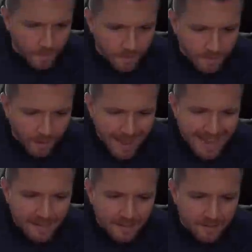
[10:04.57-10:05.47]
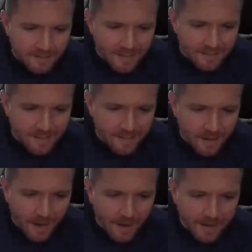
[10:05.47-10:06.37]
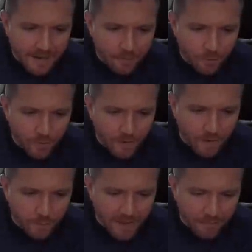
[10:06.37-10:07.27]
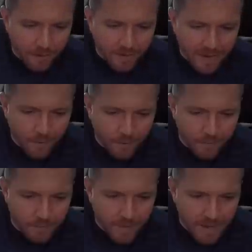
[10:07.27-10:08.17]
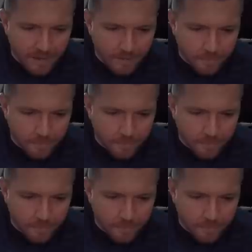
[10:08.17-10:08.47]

Now, Aiden has sent in, hi, here are all the cars we have right now. Aiden.